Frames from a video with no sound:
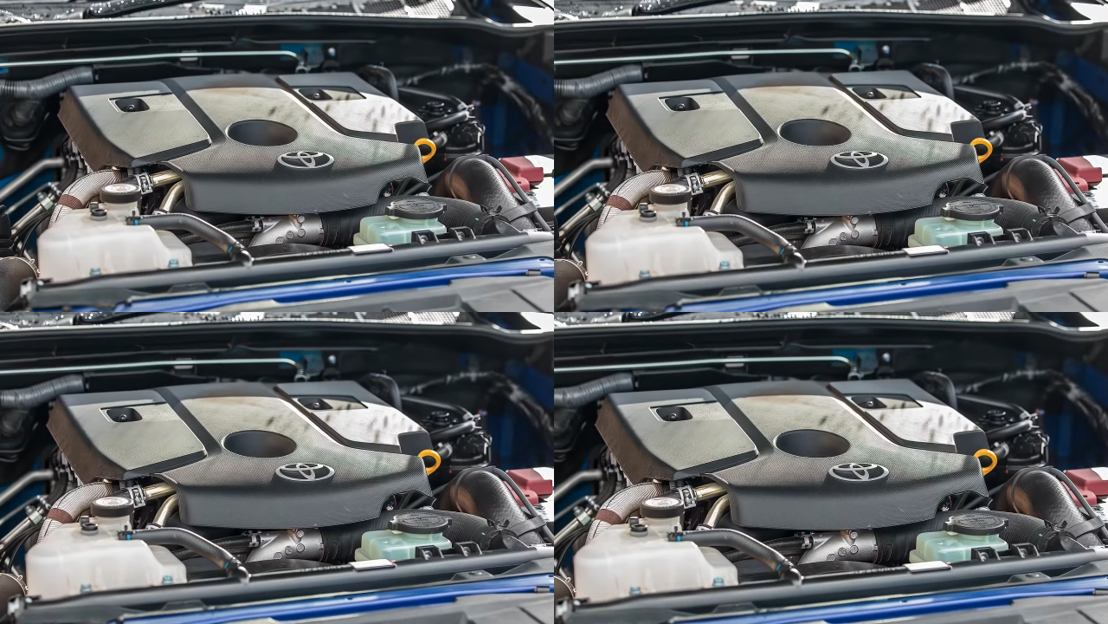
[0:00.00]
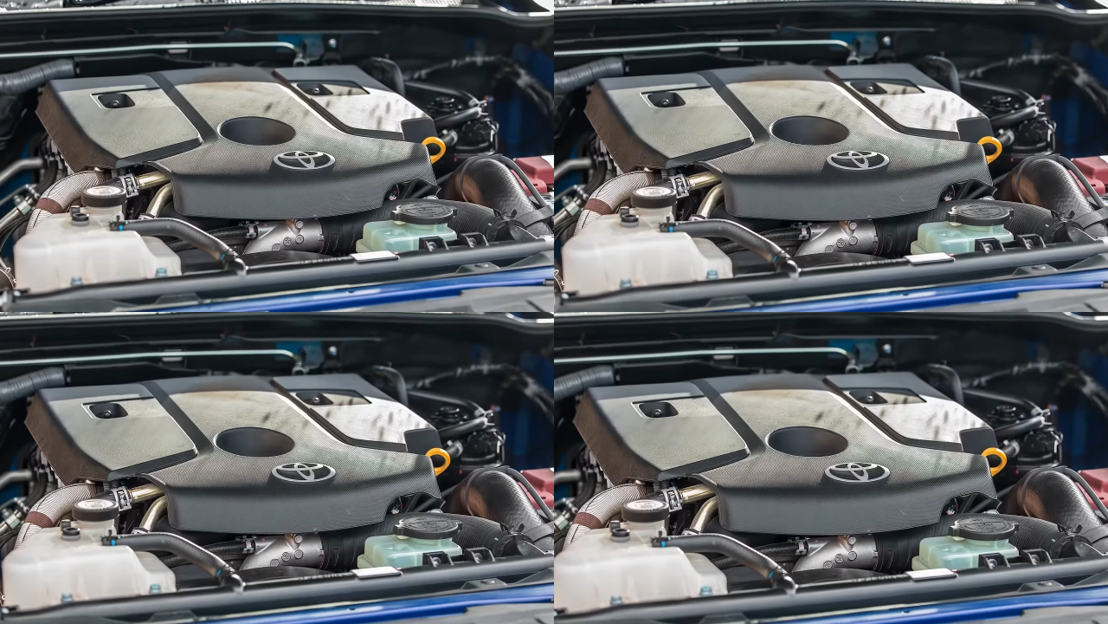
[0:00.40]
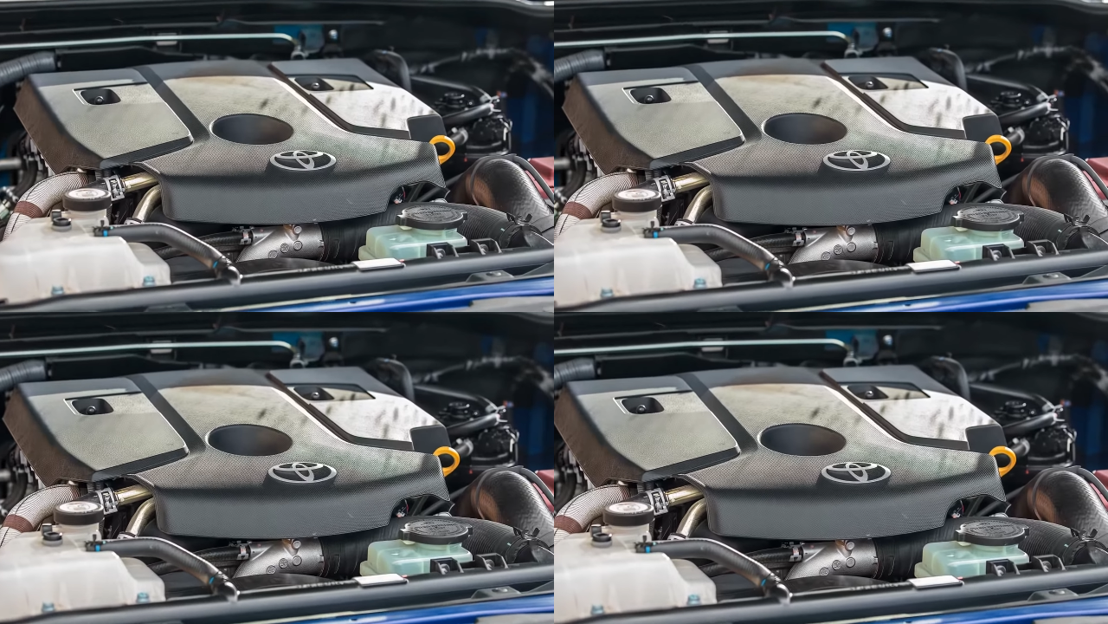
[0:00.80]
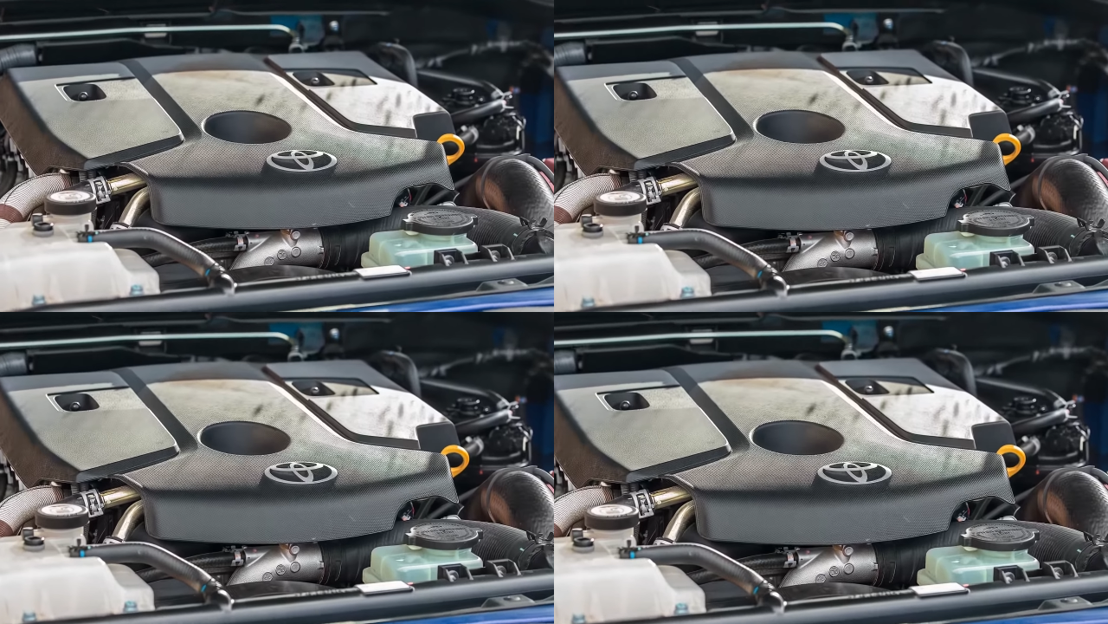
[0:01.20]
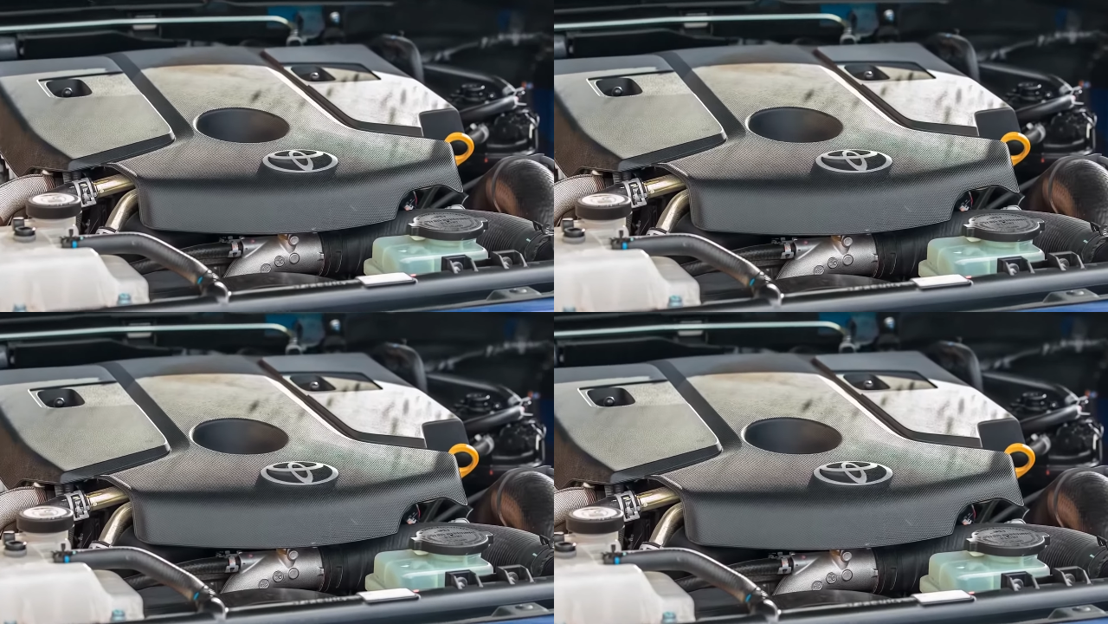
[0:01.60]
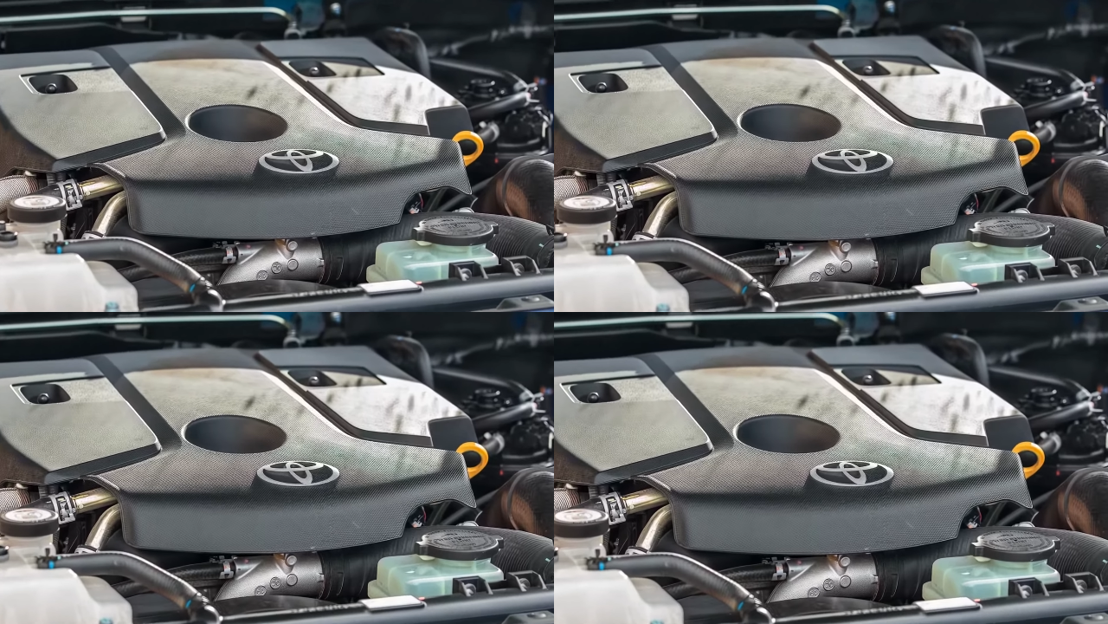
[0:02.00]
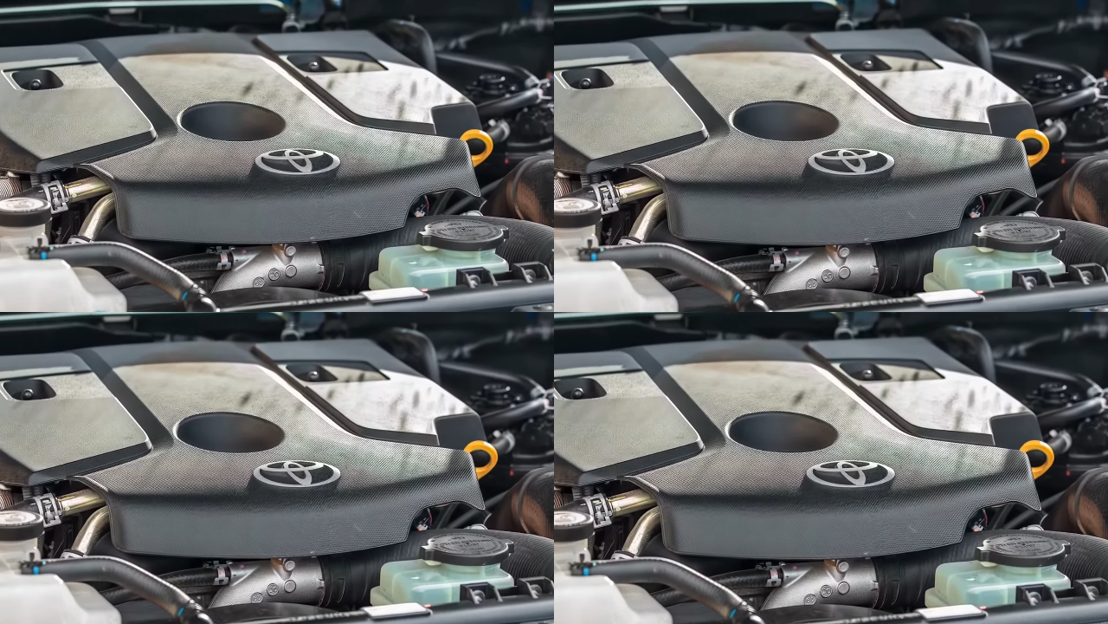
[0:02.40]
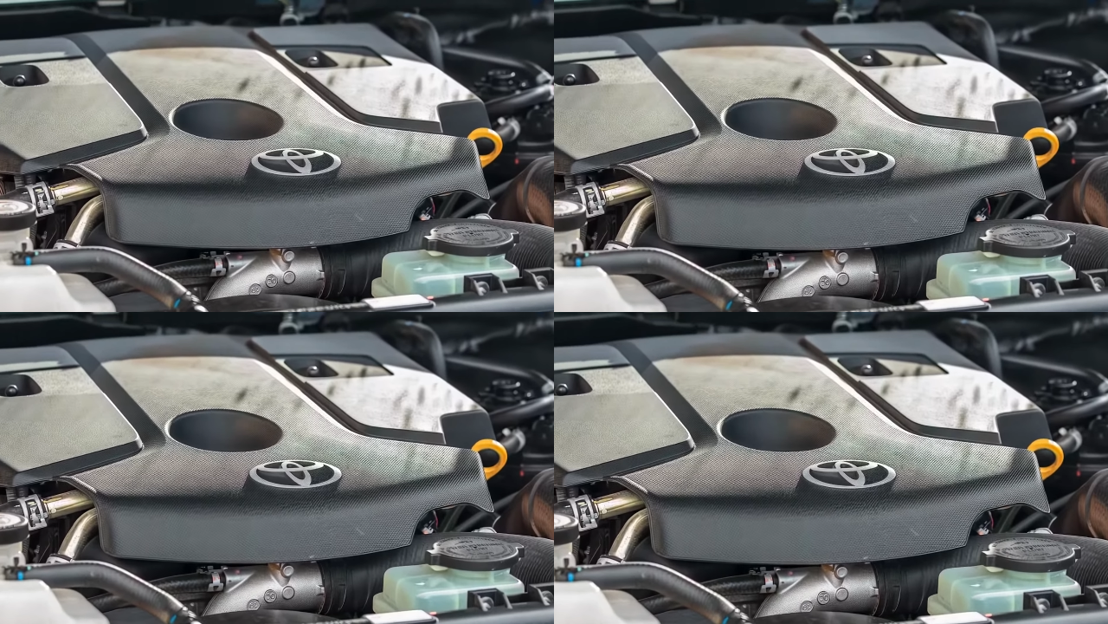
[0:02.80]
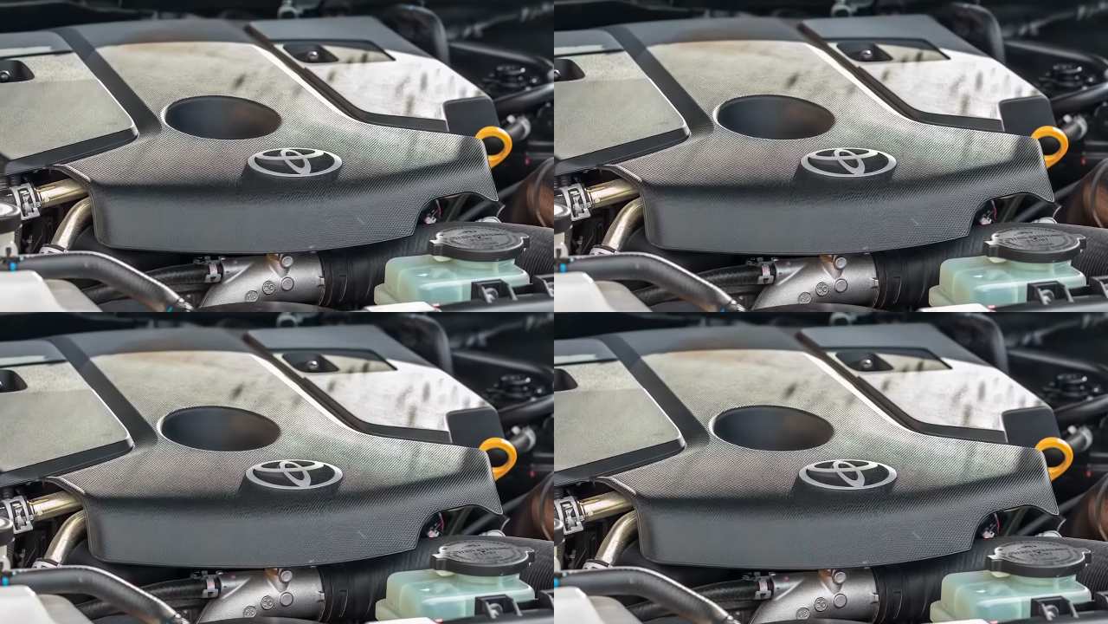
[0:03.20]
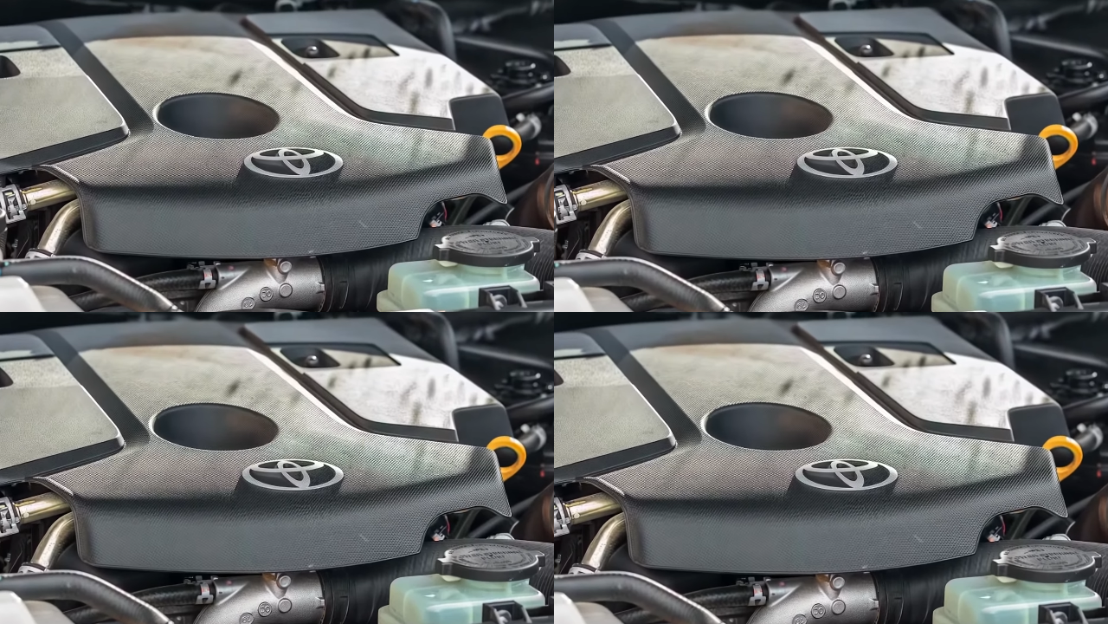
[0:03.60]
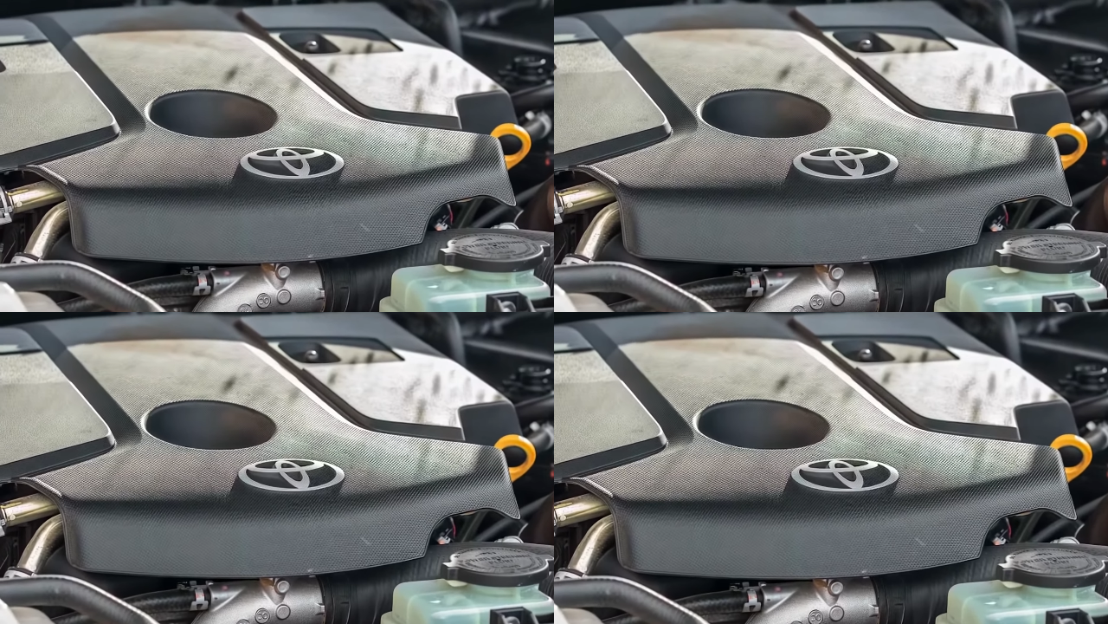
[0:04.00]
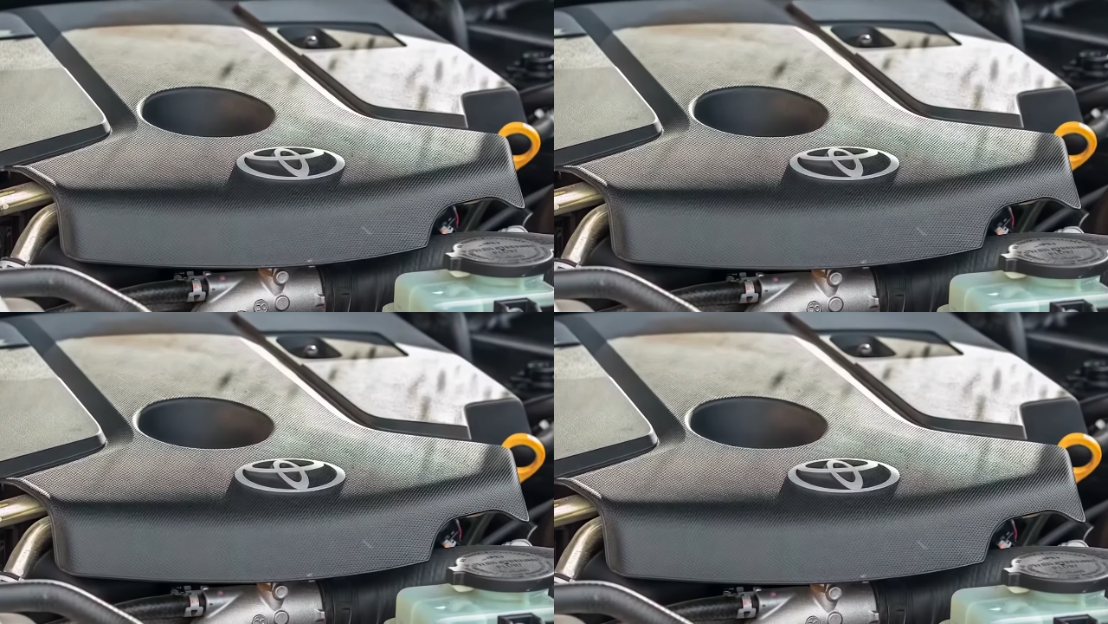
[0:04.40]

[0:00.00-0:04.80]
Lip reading: Nobody's mouth can be seen.